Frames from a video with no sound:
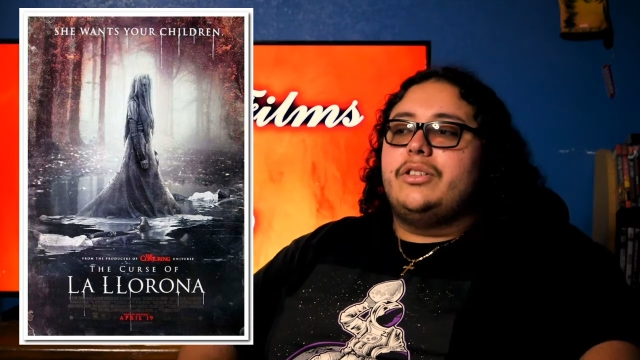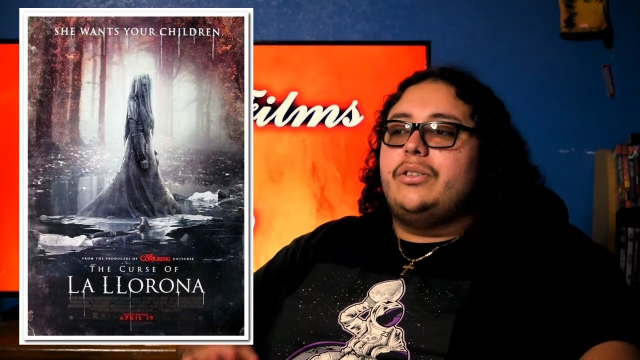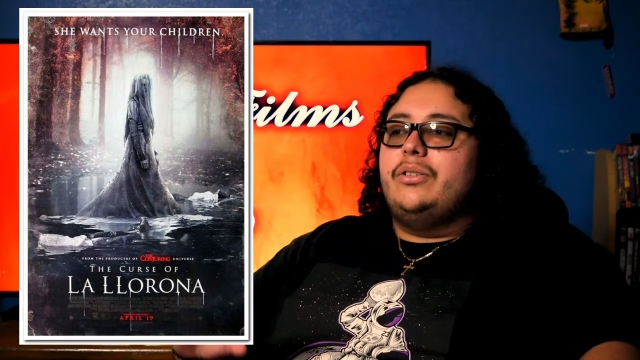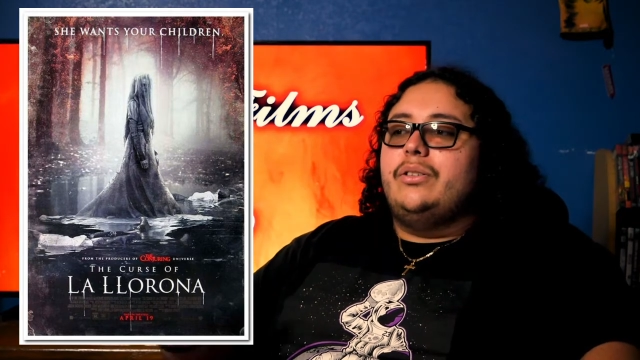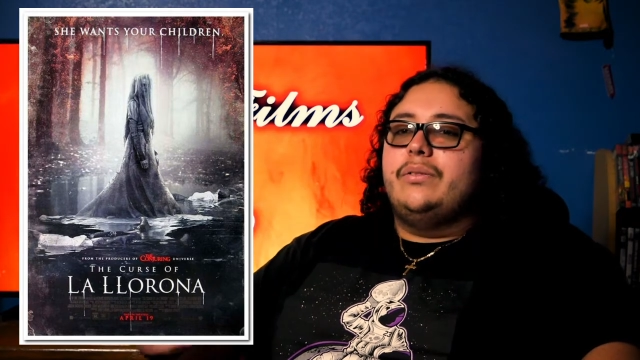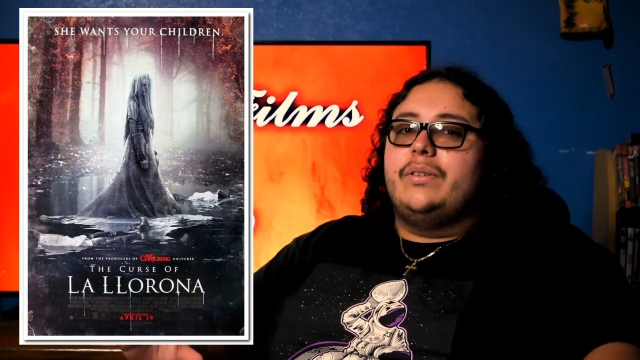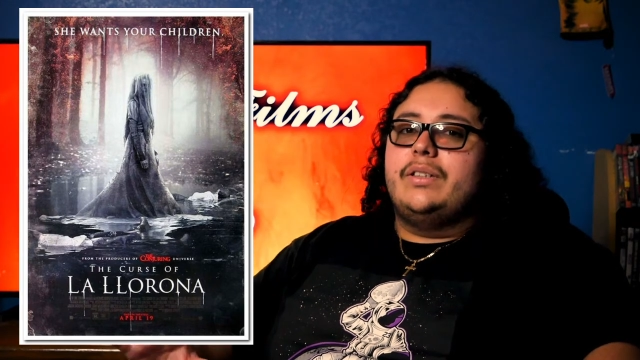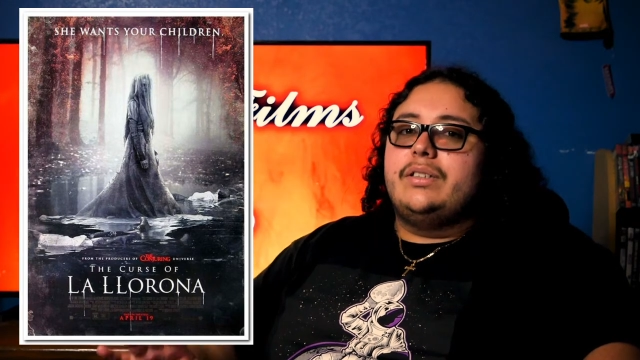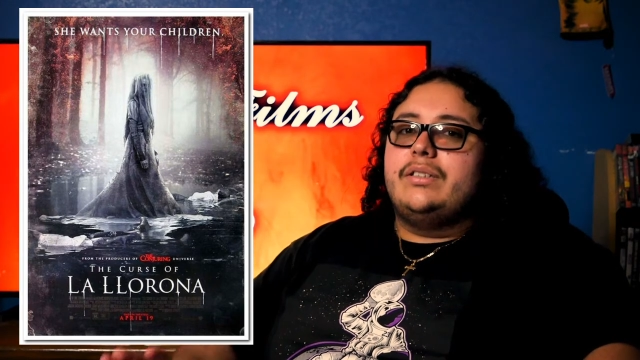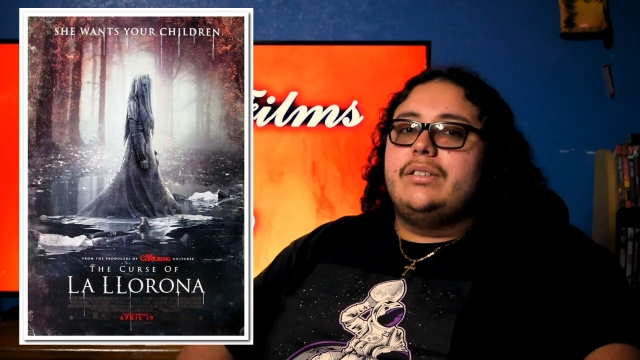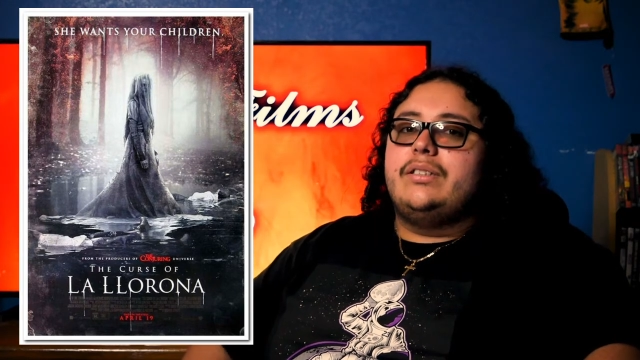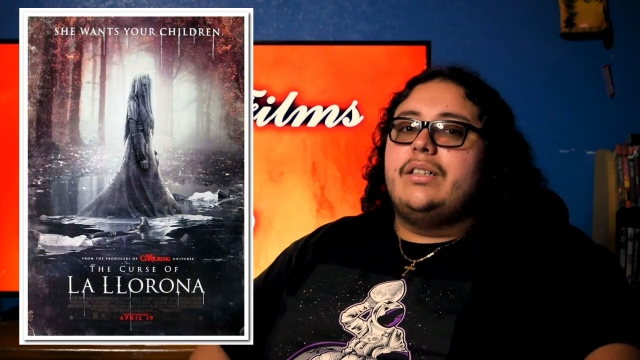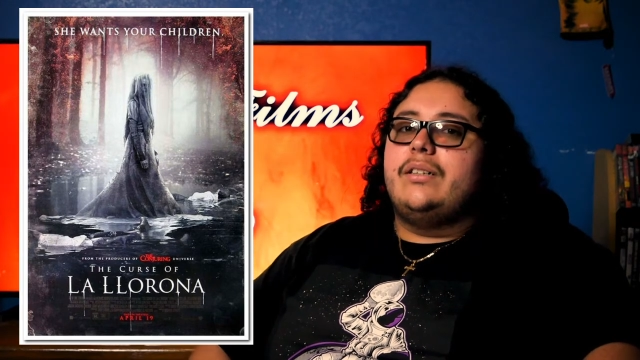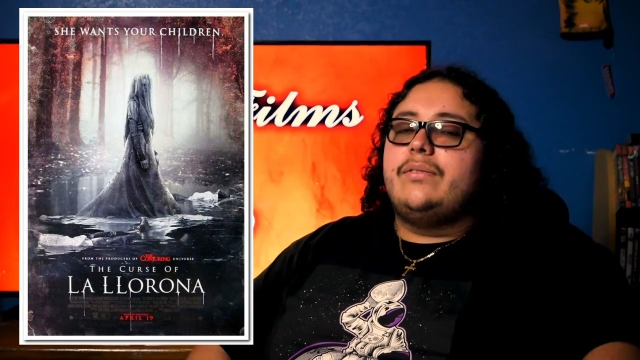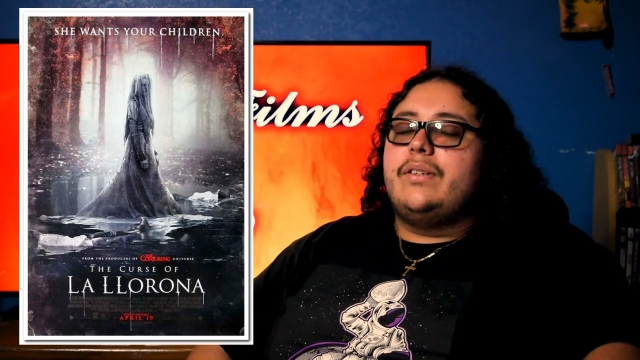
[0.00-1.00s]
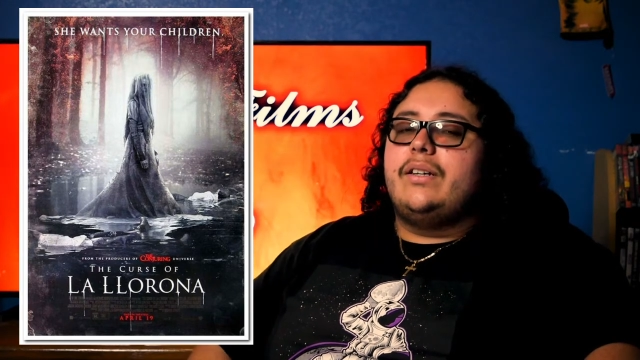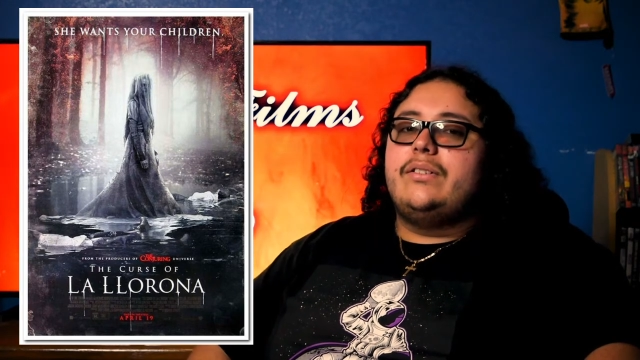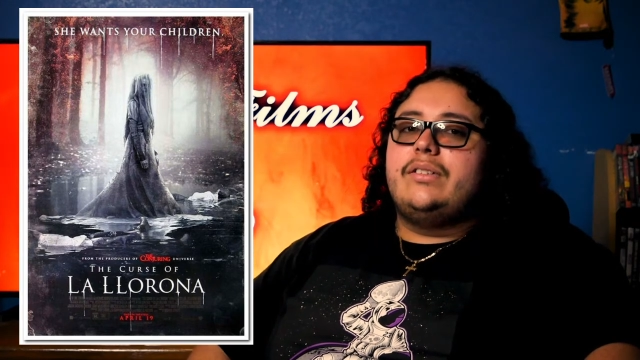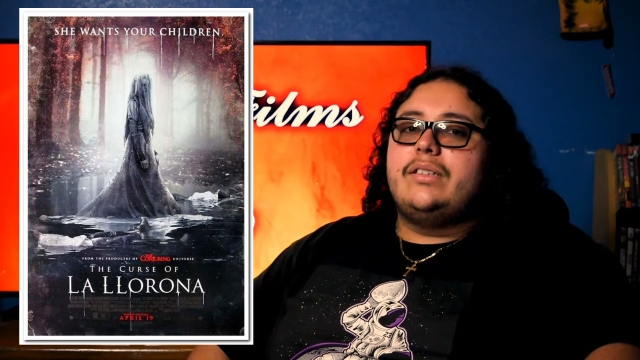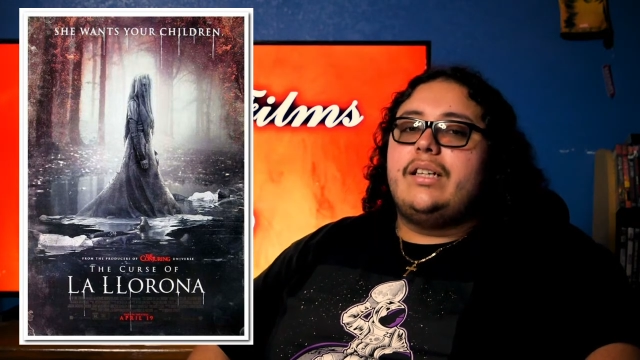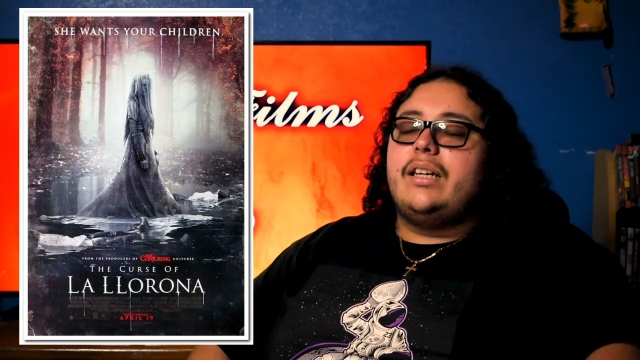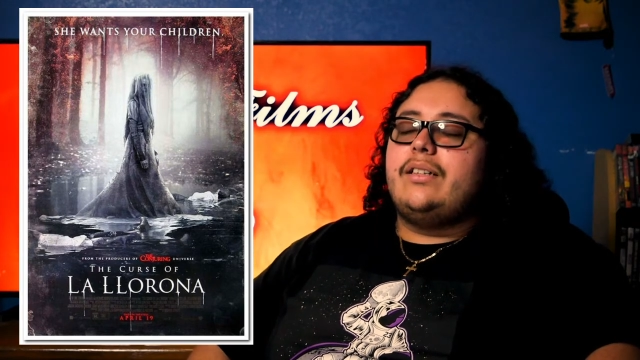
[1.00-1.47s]
universe and stuff. And I was
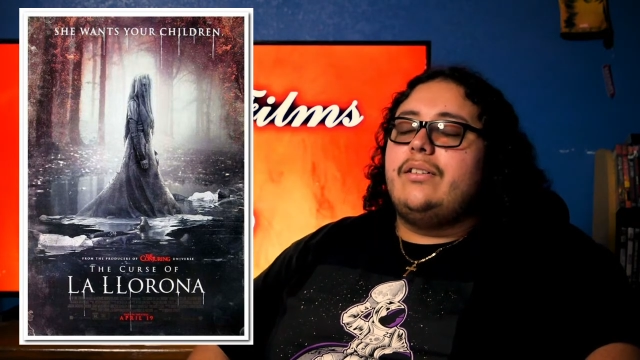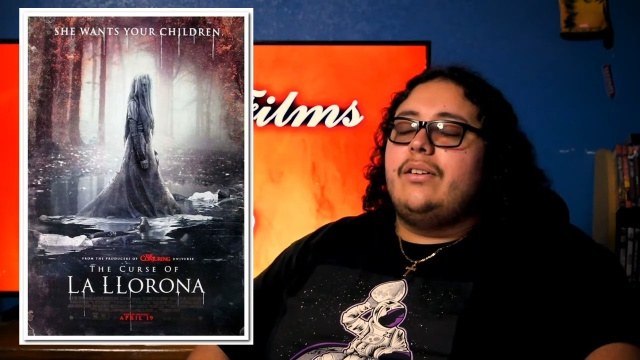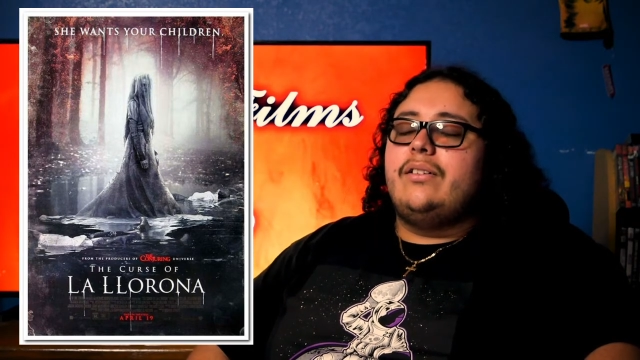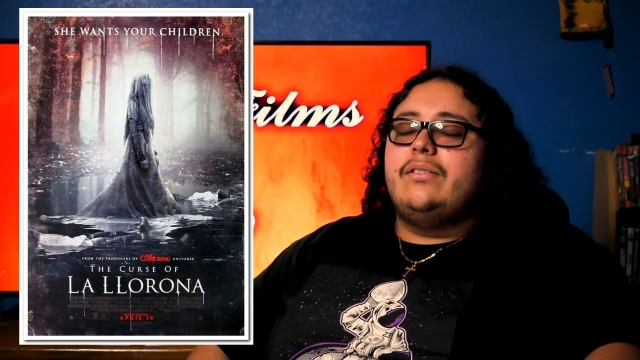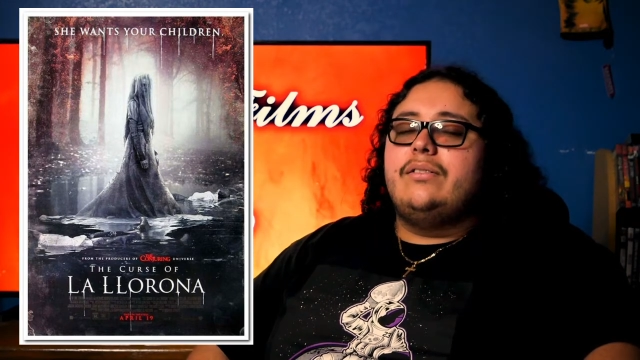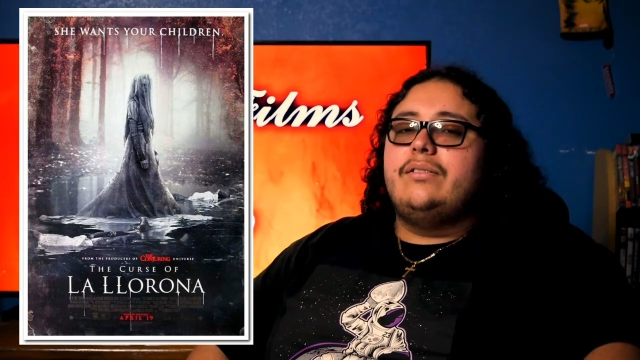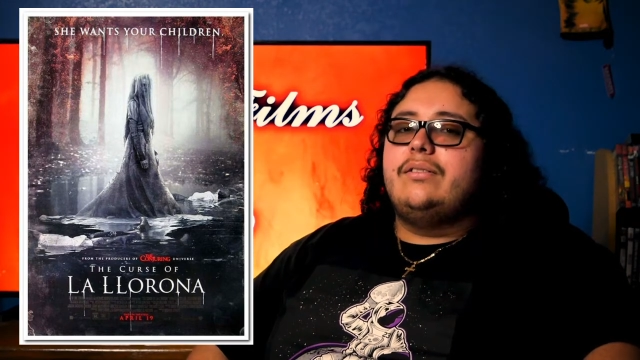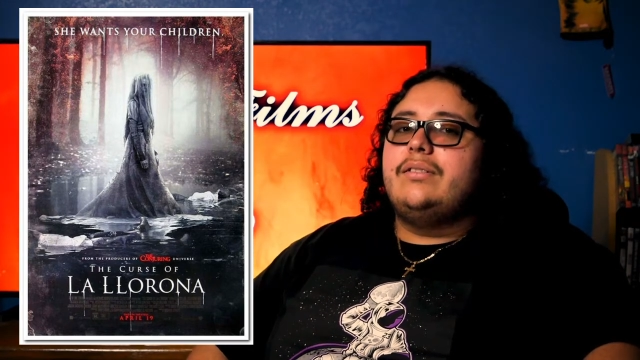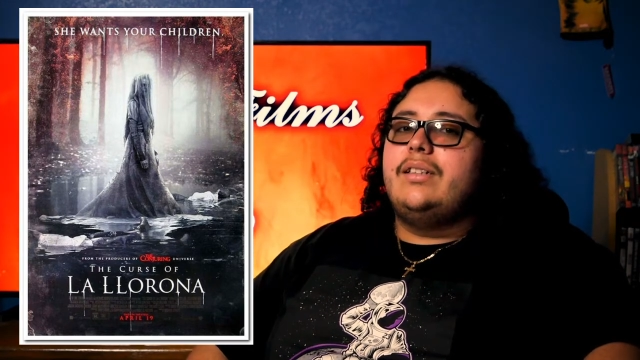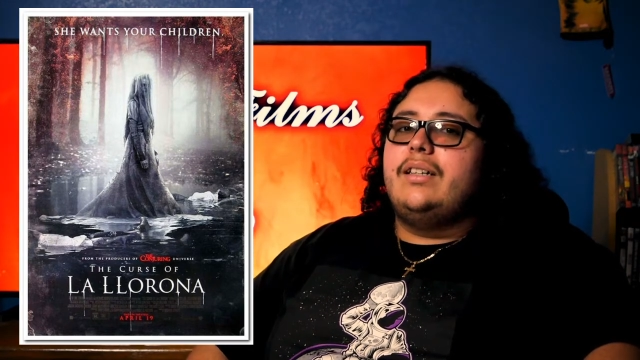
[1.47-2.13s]
just like, no,